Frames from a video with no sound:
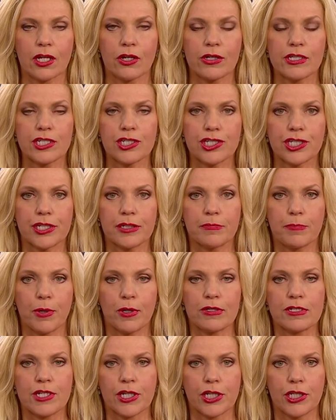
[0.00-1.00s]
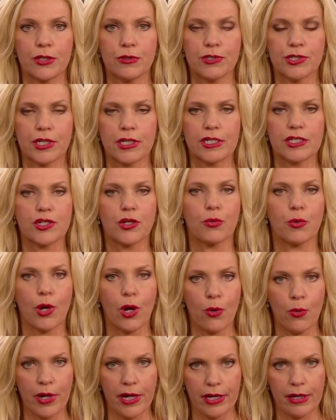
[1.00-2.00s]
Christian persecution is
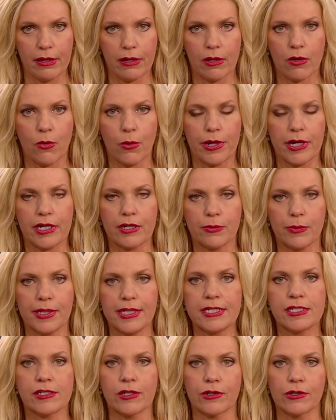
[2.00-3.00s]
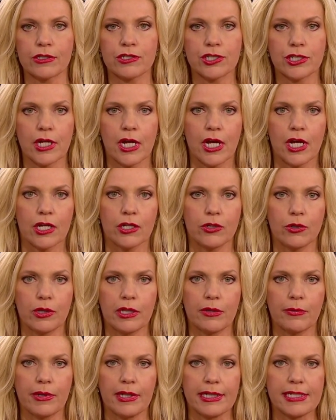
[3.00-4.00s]
growing, according to research.
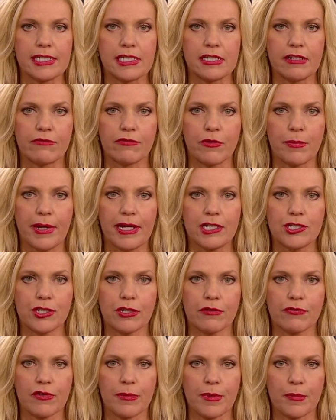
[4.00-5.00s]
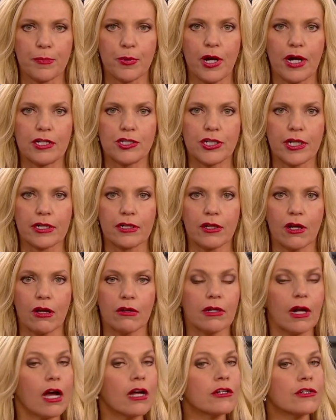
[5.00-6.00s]
Newly released information from a project
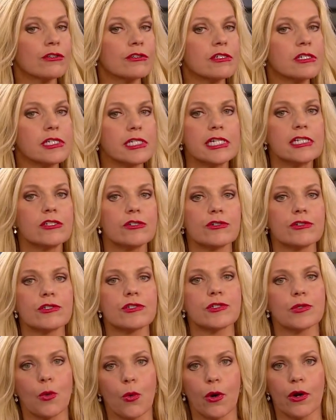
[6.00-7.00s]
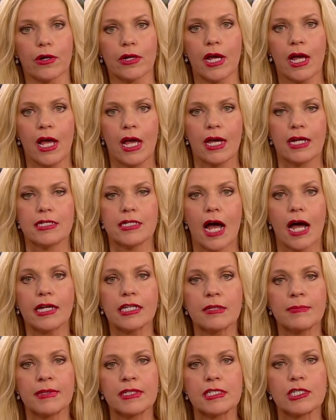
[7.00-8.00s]
called Under Caesar's Sword
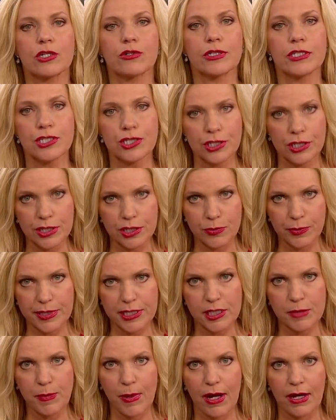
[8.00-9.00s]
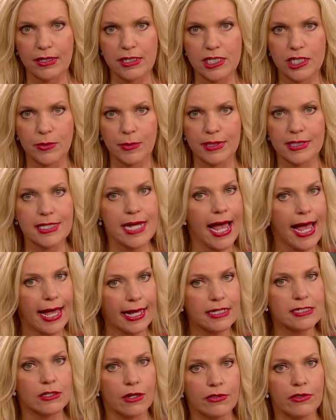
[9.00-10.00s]
documents Christians' response to
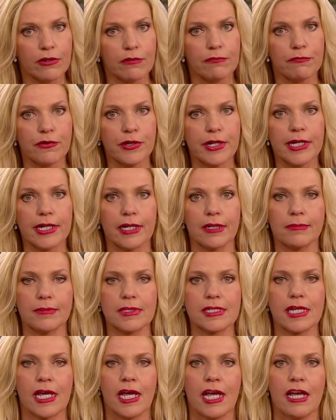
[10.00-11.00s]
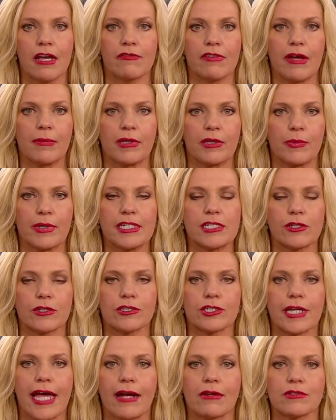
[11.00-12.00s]
attacks on their freedoms. Family
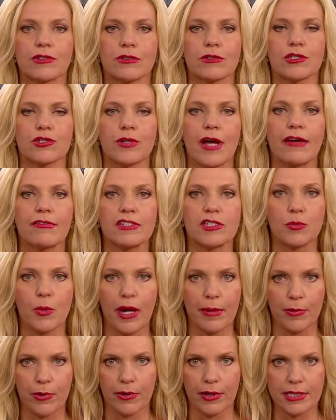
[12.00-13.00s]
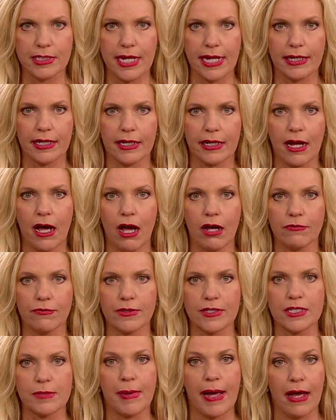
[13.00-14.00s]
Research Council's Travis Weber attended a
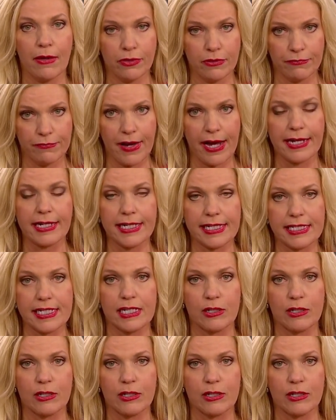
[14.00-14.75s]
conference about the findings